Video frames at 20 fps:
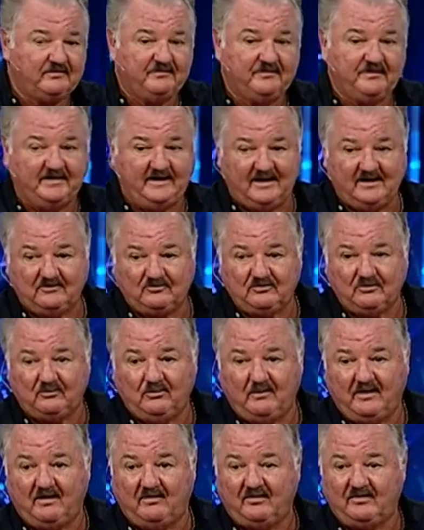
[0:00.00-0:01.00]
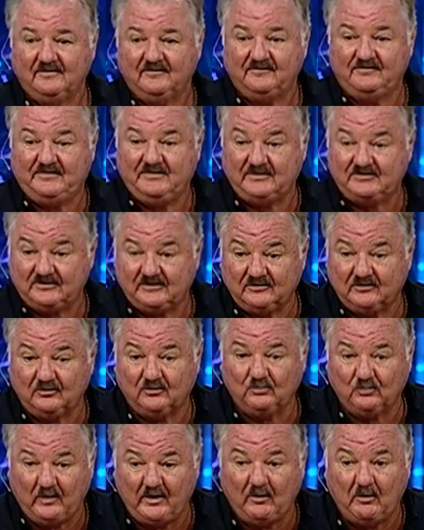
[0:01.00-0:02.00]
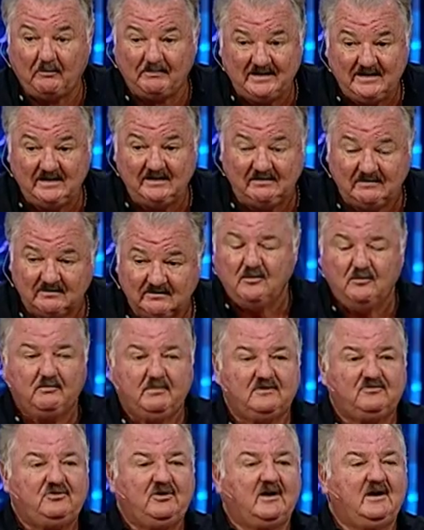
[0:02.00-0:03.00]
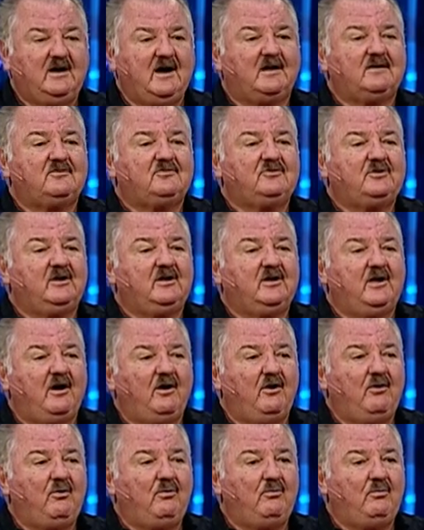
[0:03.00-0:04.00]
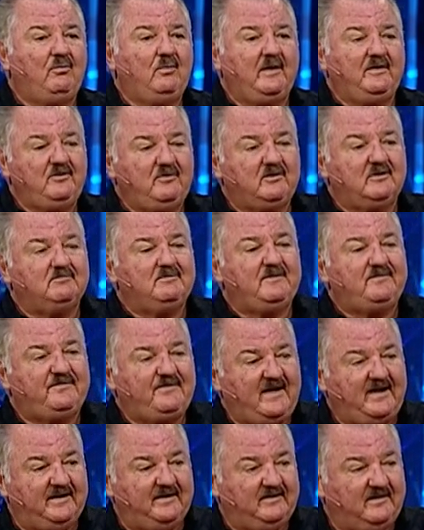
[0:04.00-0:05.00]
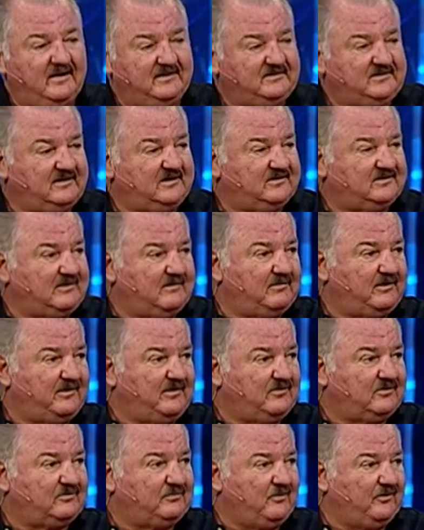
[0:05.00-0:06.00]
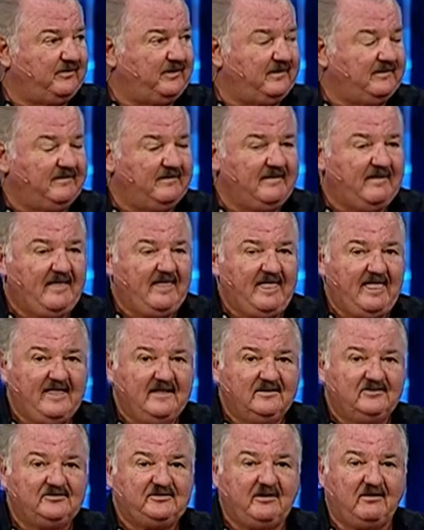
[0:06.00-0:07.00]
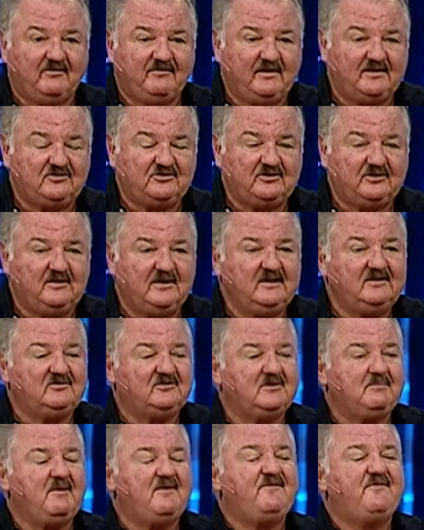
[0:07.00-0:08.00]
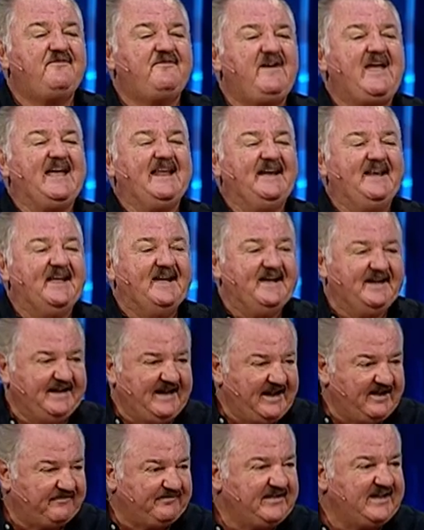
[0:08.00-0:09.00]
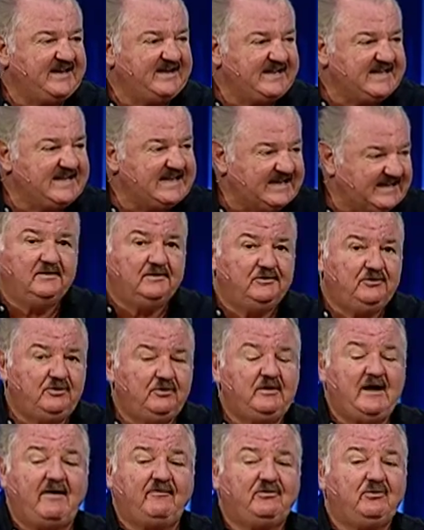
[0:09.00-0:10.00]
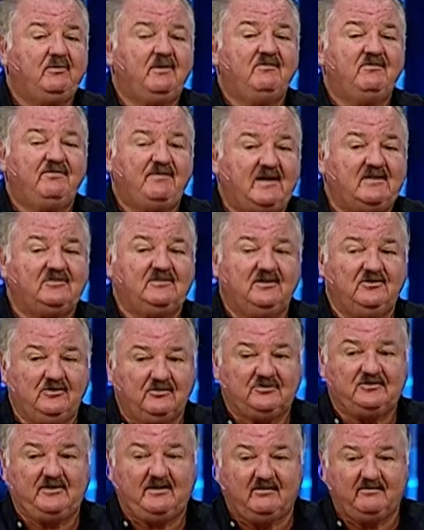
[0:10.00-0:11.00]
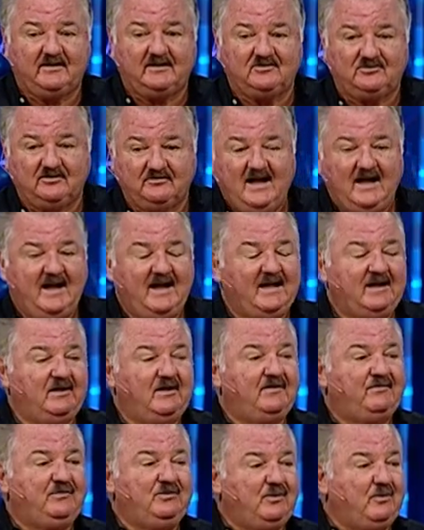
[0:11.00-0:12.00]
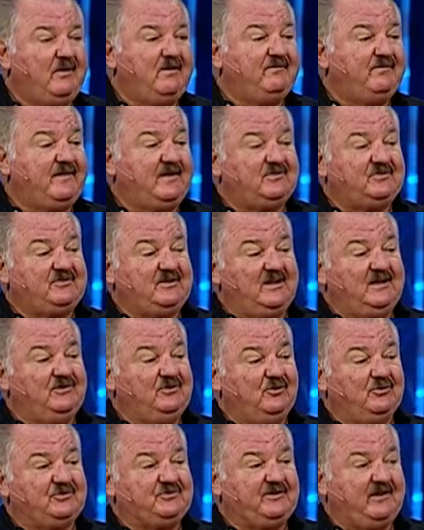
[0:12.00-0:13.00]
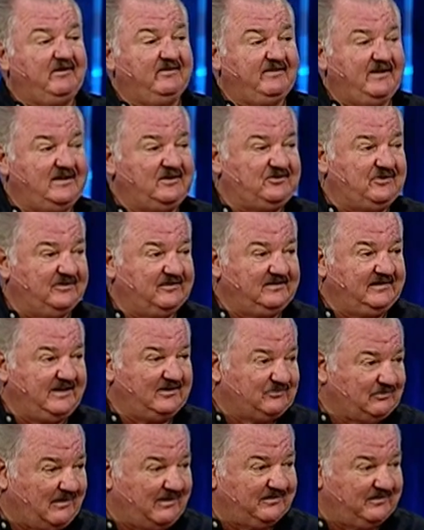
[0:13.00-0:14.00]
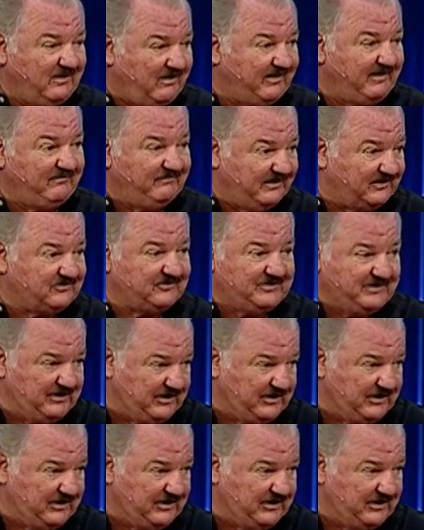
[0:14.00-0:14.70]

financial wealth, physical well being. But you've got to go where you can be fed. I said to somebody this morning, Salvation needs to be fed, F E D. You'd have to invest in your salvation. And if you invest in your salvation, guess what? God invests in